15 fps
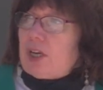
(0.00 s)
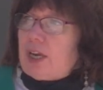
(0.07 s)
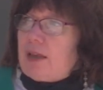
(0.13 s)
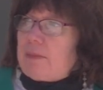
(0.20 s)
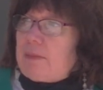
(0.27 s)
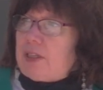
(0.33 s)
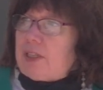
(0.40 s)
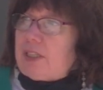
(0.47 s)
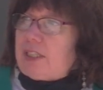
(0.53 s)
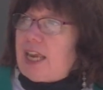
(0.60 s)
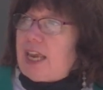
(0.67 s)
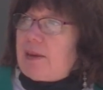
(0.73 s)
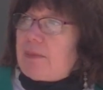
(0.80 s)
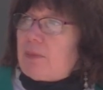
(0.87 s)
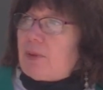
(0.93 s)
come to the
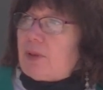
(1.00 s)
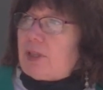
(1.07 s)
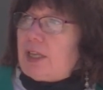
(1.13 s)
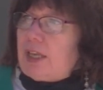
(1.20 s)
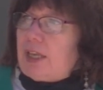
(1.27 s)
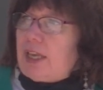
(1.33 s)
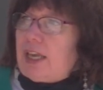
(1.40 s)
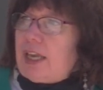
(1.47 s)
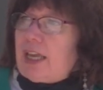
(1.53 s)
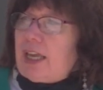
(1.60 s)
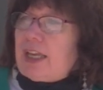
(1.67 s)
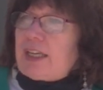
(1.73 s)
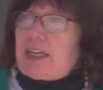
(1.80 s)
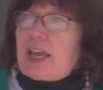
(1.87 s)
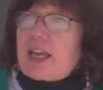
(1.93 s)
table,
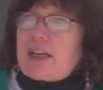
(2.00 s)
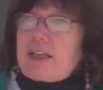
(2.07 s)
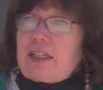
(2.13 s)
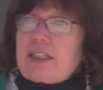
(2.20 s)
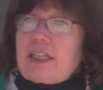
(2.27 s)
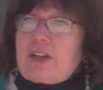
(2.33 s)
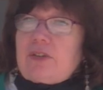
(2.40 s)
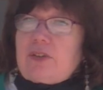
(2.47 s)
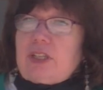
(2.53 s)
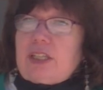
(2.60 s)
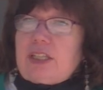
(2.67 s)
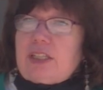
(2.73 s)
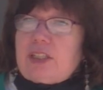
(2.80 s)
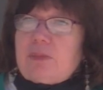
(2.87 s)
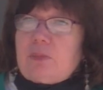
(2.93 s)
not literally
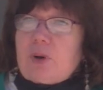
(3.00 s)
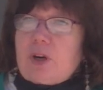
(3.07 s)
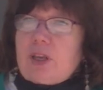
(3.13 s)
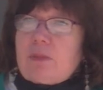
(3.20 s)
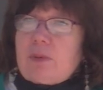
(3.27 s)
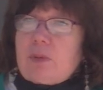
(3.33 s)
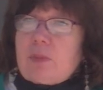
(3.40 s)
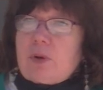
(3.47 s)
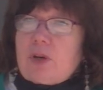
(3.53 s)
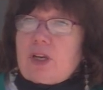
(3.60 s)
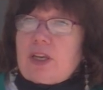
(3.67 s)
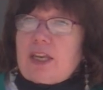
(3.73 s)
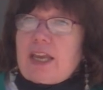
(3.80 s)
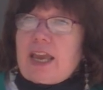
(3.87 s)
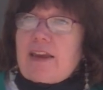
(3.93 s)
this morning, but we're going
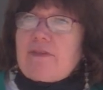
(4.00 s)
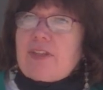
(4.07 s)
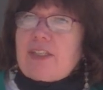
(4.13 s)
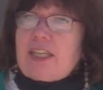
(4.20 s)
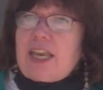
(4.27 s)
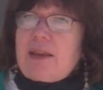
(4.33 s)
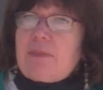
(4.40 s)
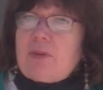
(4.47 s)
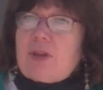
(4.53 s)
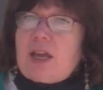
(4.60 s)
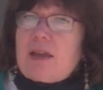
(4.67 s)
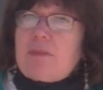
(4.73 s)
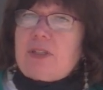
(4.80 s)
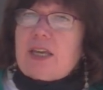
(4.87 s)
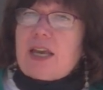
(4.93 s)
to have the table
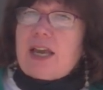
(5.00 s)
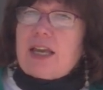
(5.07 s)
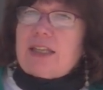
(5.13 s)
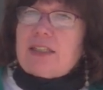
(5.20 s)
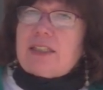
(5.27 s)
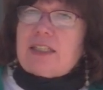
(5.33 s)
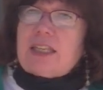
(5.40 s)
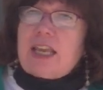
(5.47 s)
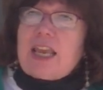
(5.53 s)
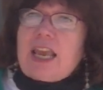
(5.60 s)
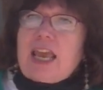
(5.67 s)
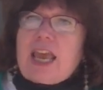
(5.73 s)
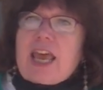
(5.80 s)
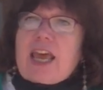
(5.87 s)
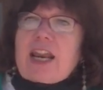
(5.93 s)
come to us.
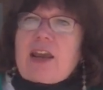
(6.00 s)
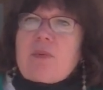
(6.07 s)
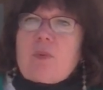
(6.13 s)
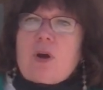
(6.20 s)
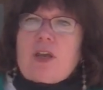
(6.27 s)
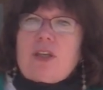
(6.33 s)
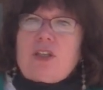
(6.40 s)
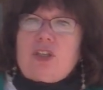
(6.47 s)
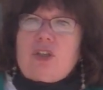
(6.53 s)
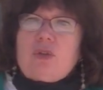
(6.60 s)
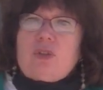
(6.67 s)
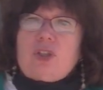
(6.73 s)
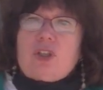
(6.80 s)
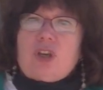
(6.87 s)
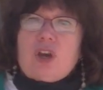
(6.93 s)
And I want you
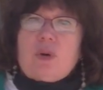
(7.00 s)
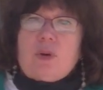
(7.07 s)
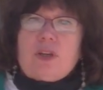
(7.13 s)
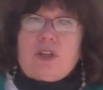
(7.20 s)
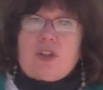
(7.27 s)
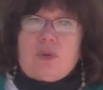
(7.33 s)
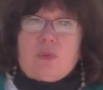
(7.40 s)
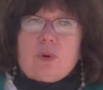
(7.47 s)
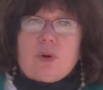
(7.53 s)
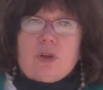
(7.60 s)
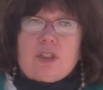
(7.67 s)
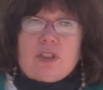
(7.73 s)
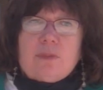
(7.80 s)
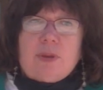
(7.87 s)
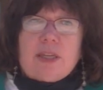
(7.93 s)
to go into the world
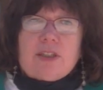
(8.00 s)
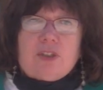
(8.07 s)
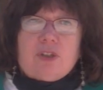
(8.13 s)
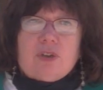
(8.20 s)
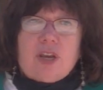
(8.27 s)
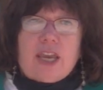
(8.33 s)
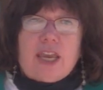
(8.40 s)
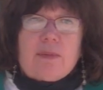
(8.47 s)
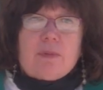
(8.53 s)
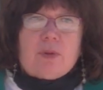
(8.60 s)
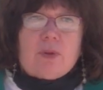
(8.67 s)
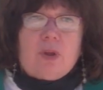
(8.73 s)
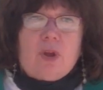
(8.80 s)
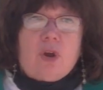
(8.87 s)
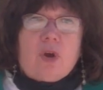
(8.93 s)
as best you're able,
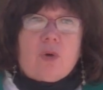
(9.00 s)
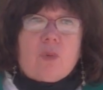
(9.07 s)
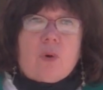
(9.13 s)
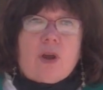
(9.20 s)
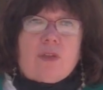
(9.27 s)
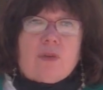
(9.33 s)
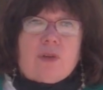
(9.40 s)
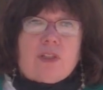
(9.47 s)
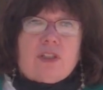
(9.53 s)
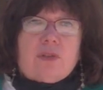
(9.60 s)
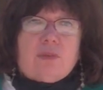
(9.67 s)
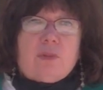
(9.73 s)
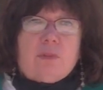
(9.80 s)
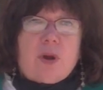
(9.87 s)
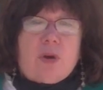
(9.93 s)
whether it's
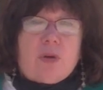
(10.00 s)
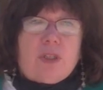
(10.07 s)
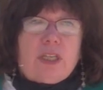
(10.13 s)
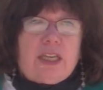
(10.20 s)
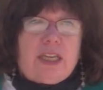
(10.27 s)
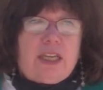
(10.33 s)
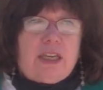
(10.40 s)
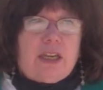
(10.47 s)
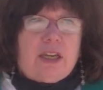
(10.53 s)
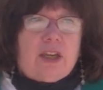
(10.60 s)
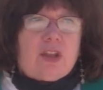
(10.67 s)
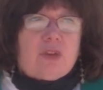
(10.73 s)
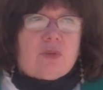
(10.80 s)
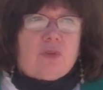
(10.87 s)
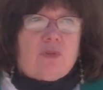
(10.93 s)
remotely
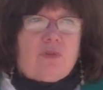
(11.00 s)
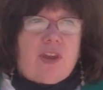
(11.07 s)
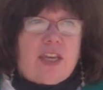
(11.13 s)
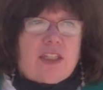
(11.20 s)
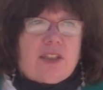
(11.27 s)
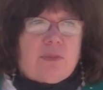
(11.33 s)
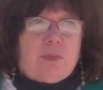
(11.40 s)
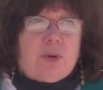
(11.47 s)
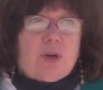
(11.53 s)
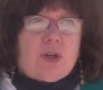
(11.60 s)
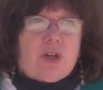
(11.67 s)
through Facebook,